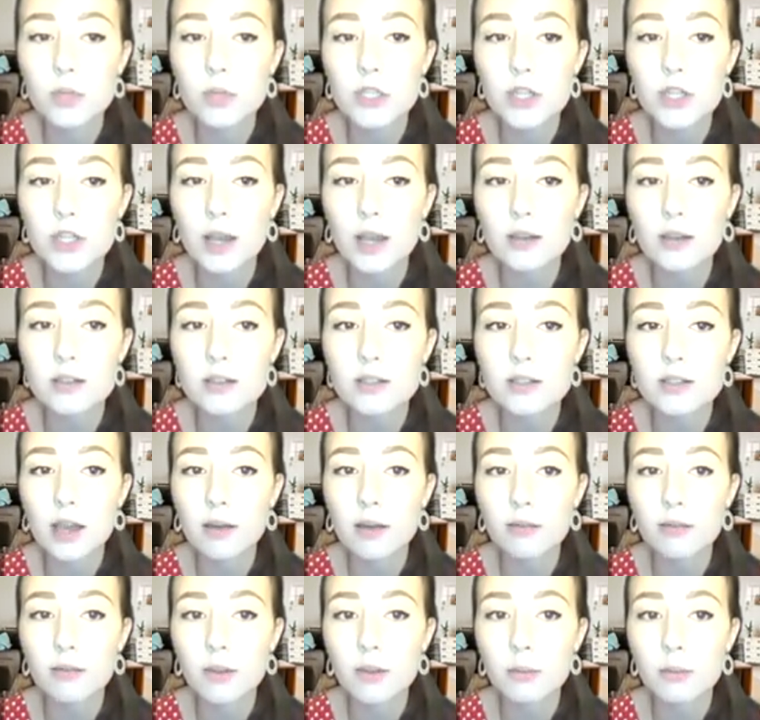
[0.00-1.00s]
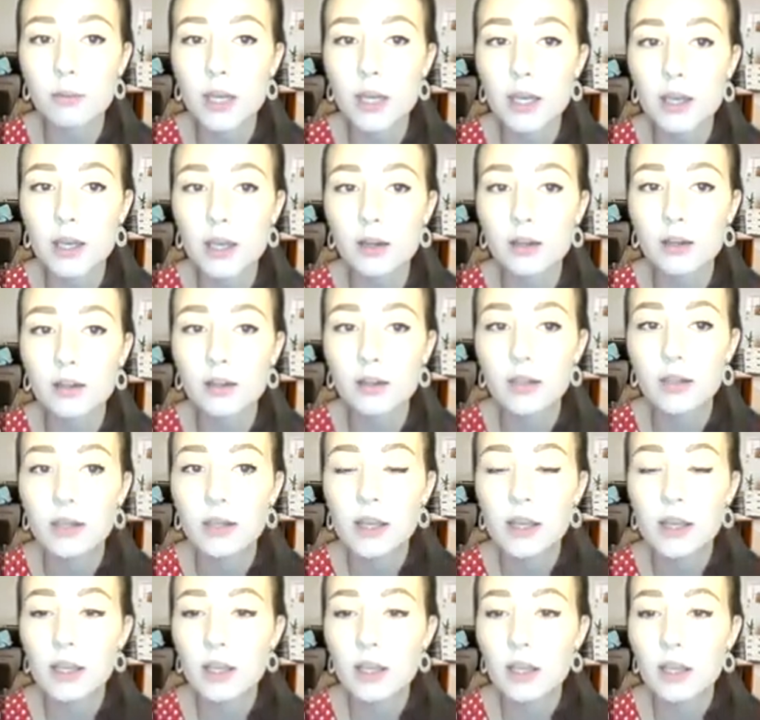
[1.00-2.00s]
houses have them here.
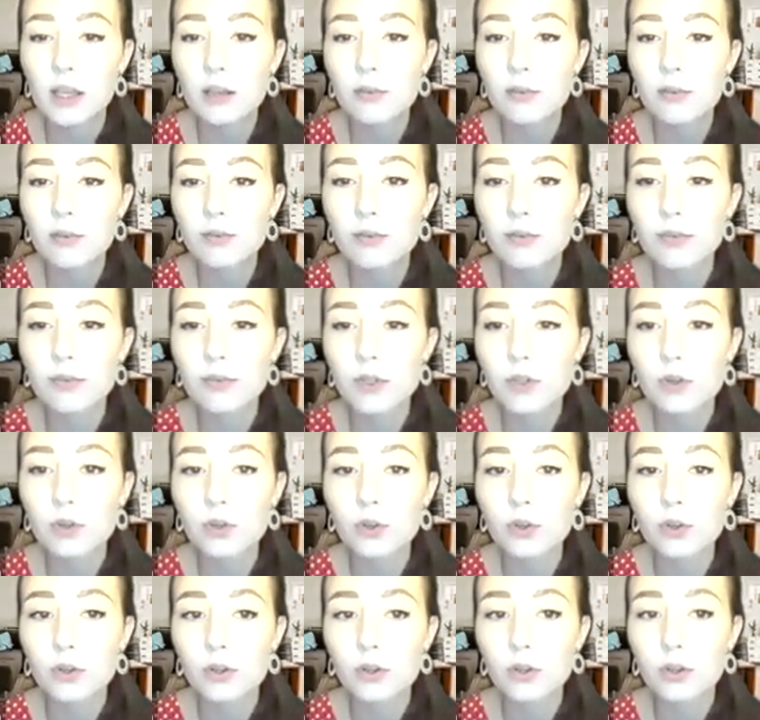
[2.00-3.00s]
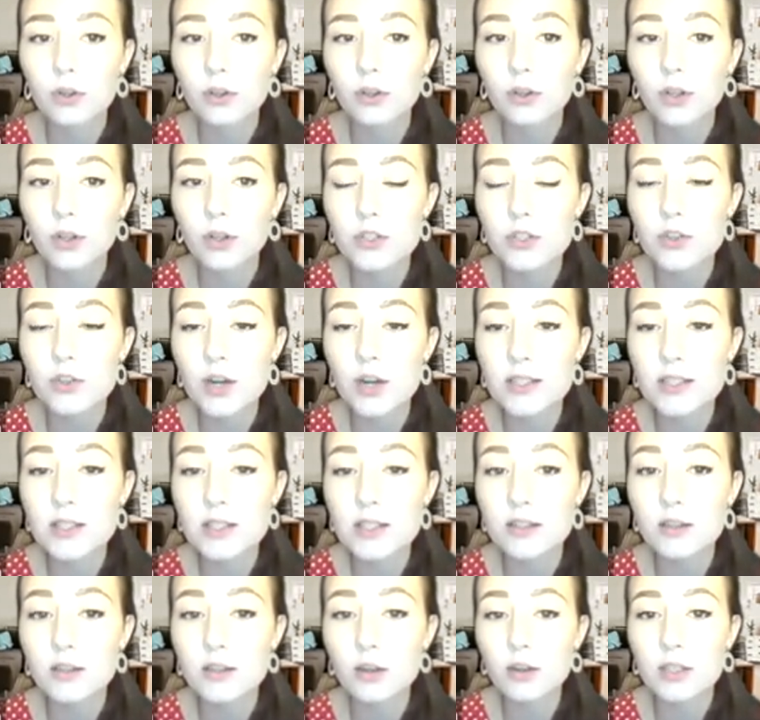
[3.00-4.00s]
If your address
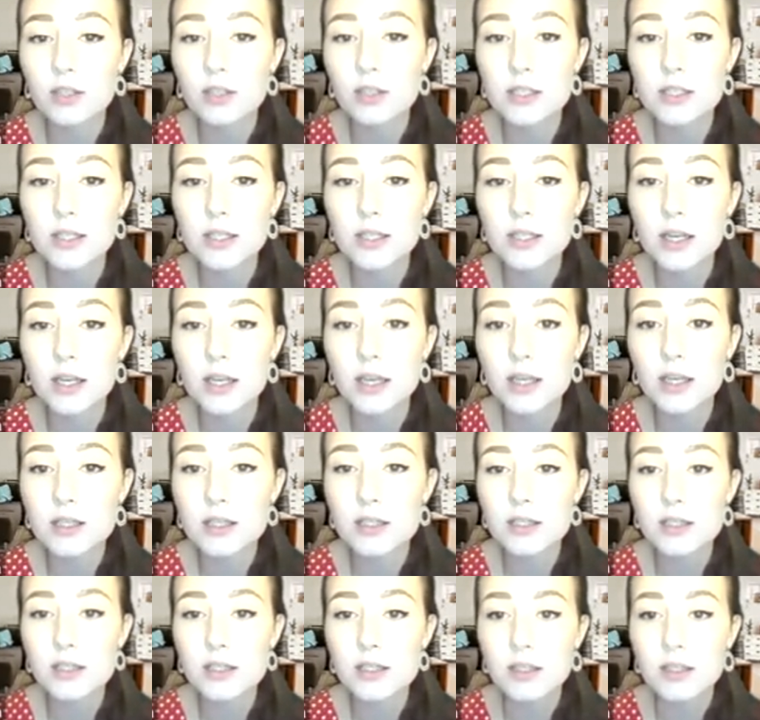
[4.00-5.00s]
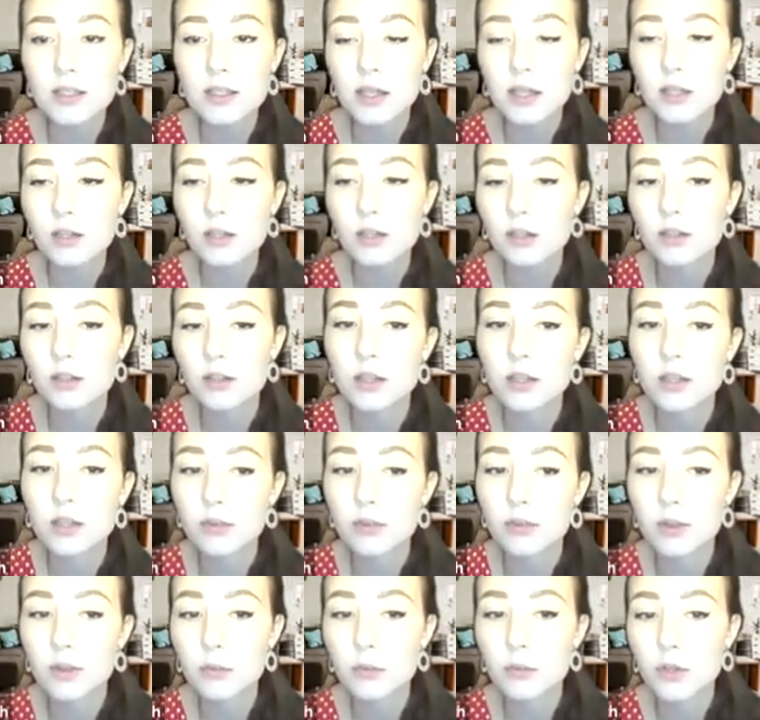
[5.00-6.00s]
isn't on this list, then you can give
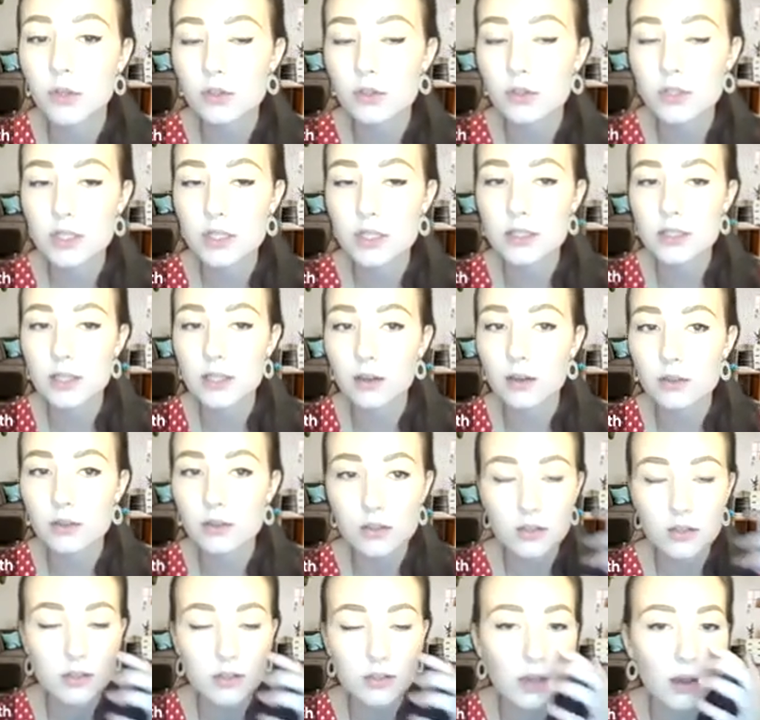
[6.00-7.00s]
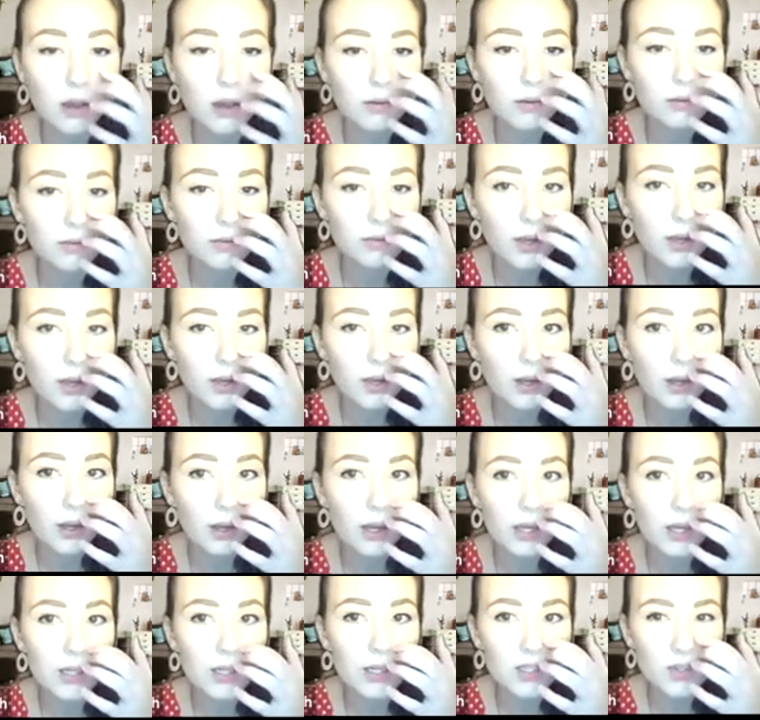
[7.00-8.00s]
them your details yourself.
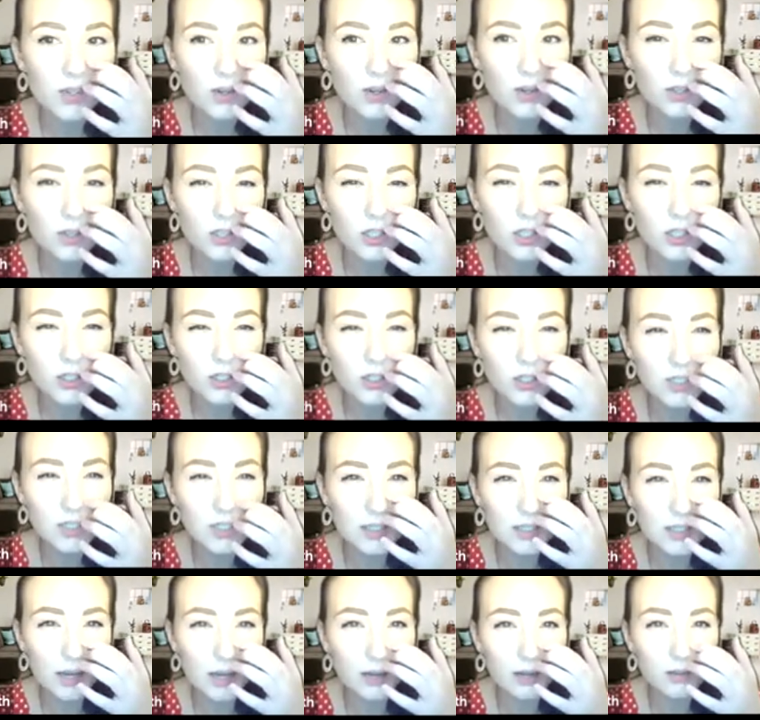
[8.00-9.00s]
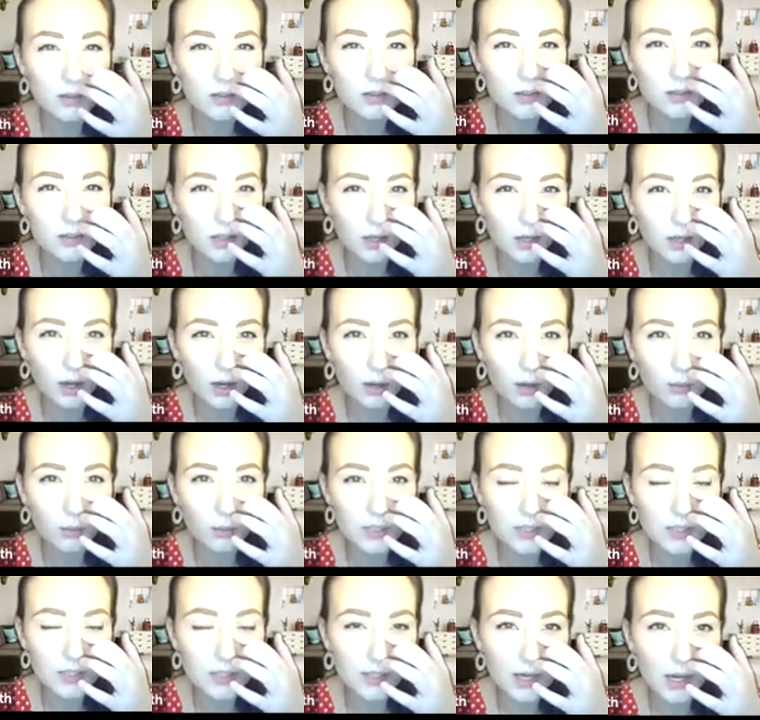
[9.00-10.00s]
It's not too detailed. I
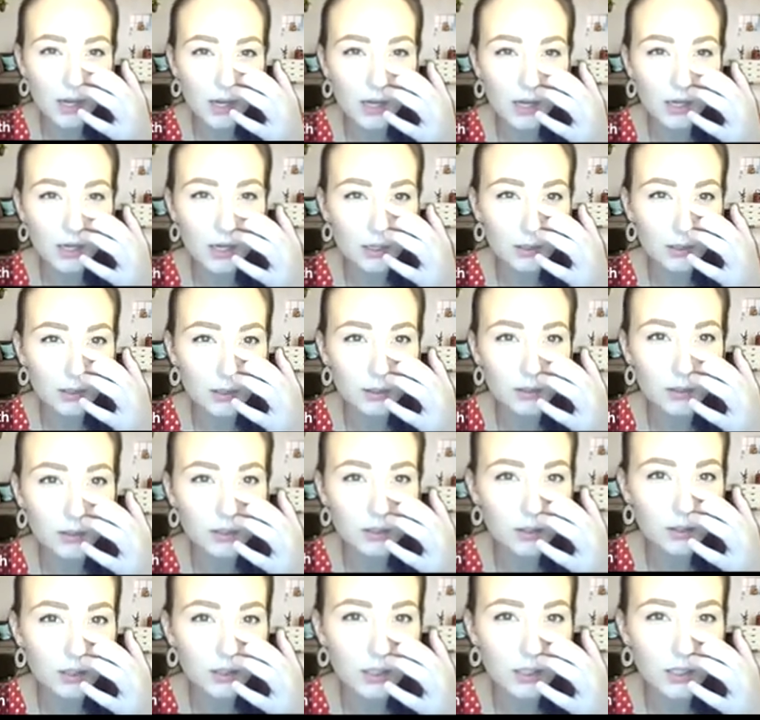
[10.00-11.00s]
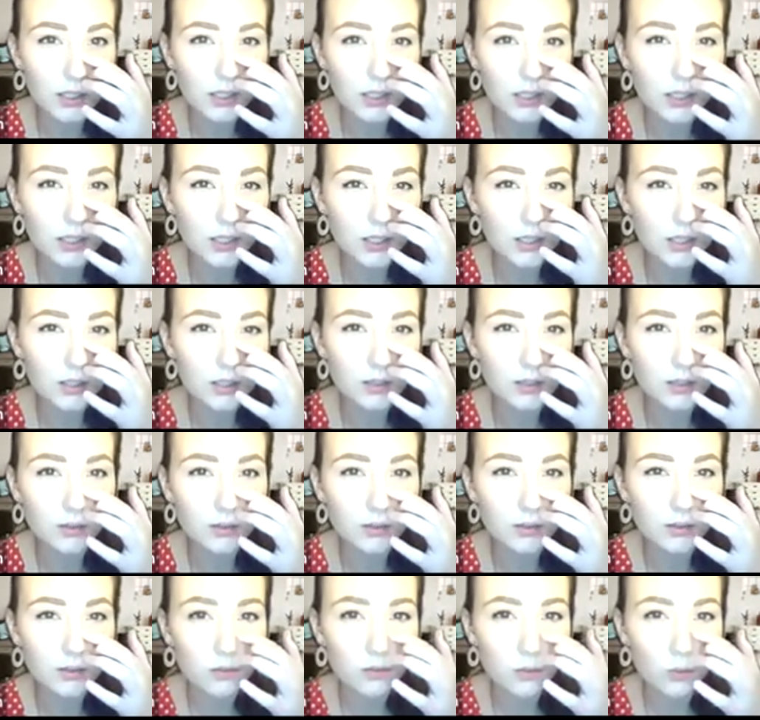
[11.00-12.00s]
would say the
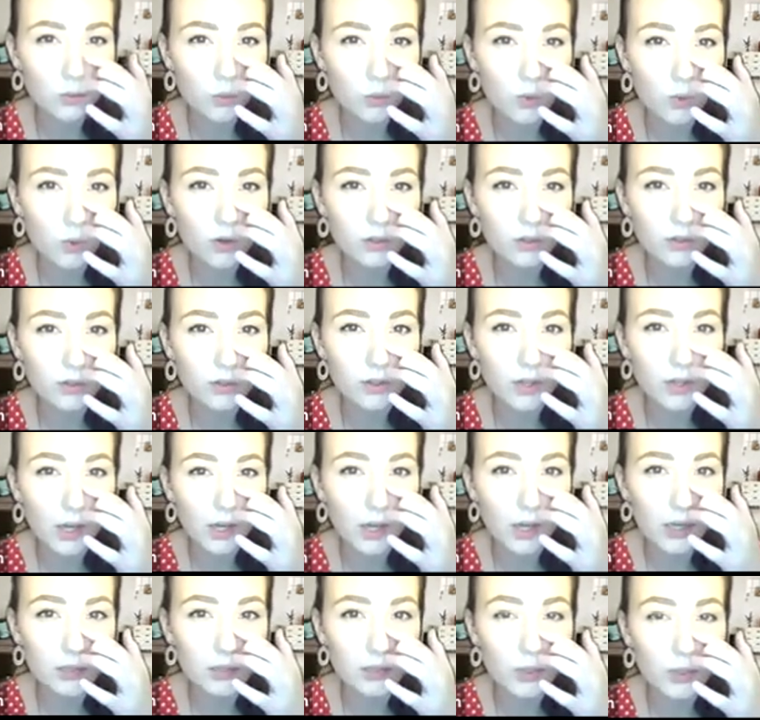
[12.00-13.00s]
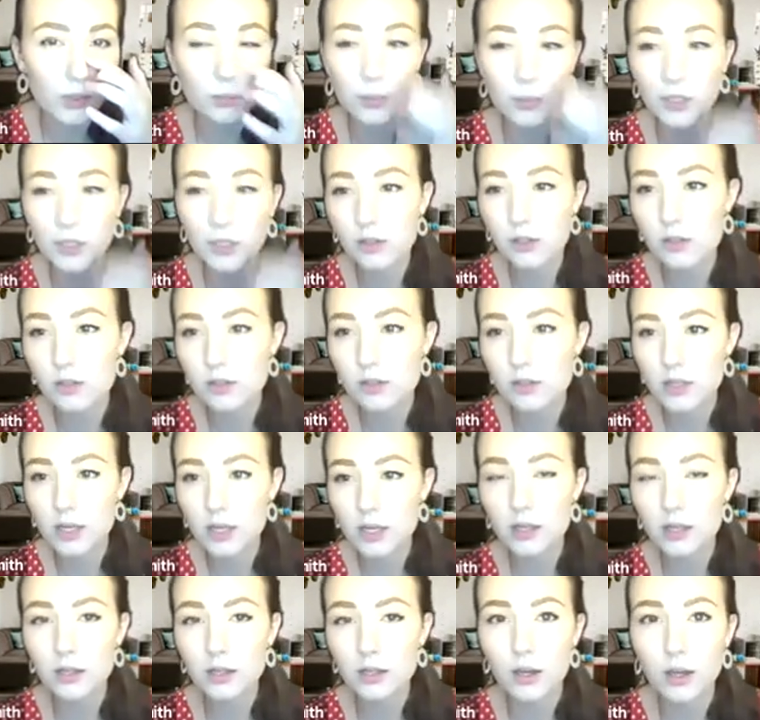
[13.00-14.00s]
one that we'll be
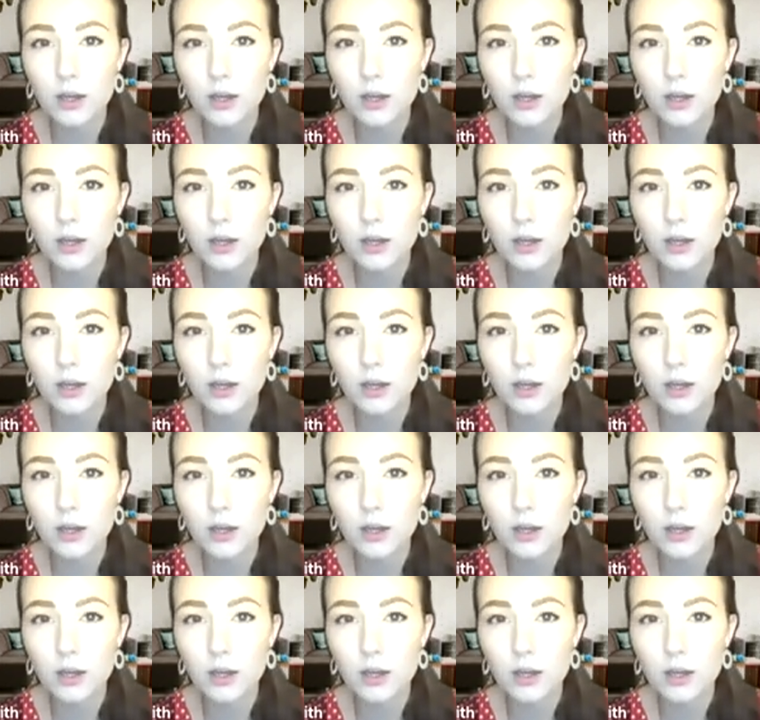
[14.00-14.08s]
using